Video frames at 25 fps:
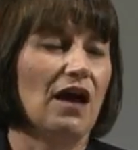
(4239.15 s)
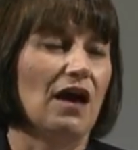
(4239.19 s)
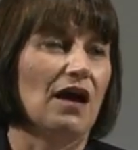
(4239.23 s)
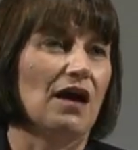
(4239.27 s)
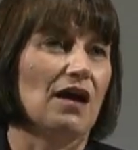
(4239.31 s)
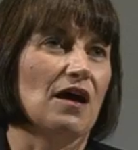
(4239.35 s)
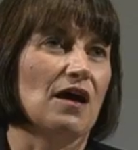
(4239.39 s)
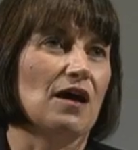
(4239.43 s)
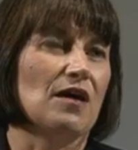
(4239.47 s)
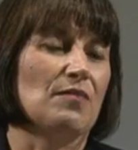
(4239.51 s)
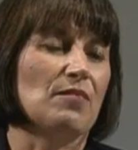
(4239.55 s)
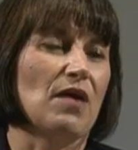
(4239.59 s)

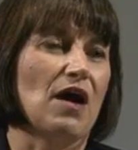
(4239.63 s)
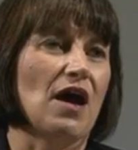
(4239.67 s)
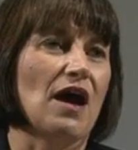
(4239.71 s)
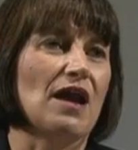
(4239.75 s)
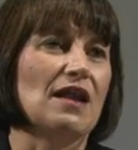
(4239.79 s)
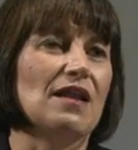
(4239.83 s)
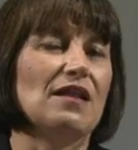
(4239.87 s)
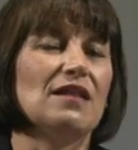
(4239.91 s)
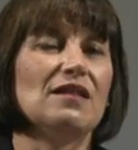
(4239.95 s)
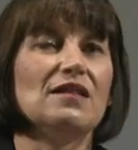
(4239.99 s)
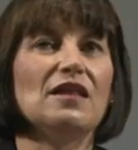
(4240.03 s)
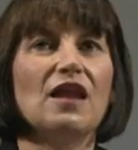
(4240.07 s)

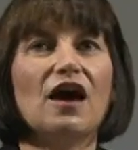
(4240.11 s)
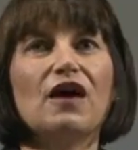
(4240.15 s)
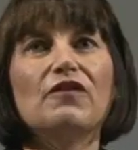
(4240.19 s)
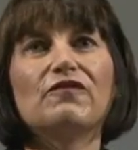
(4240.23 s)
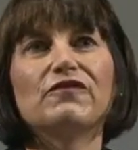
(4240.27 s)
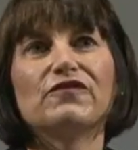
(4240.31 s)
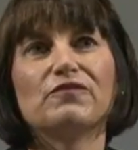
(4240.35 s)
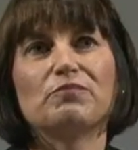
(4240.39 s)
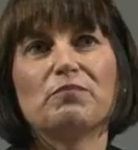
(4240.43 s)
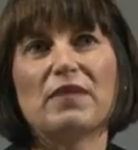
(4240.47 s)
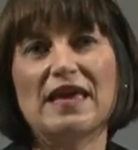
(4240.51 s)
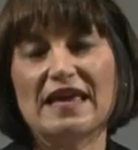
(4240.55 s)
I
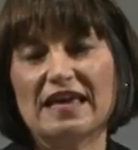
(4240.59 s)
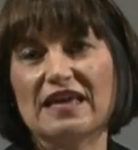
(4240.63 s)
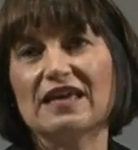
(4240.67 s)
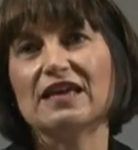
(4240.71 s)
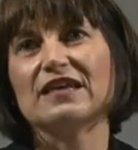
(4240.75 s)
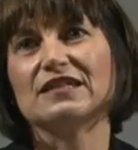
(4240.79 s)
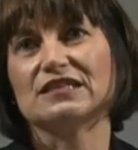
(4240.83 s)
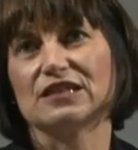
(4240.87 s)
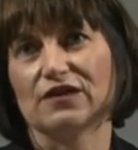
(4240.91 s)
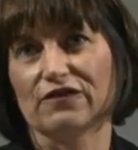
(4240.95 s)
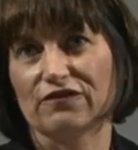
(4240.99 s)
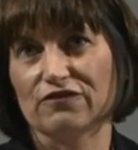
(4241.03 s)
love
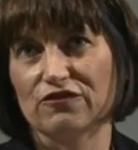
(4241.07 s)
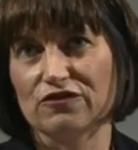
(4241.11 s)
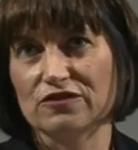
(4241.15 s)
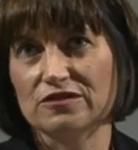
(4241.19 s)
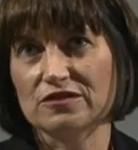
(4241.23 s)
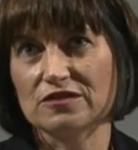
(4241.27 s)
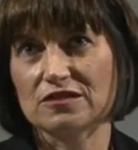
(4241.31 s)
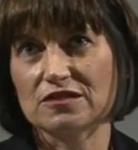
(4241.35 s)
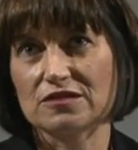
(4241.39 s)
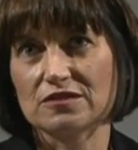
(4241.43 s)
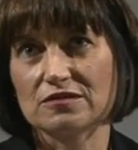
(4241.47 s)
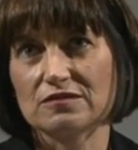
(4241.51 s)
making a
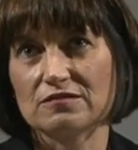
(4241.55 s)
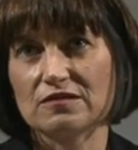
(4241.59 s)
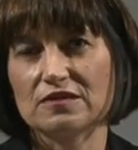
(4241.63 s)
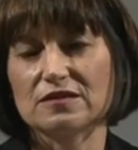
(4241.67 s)
difference.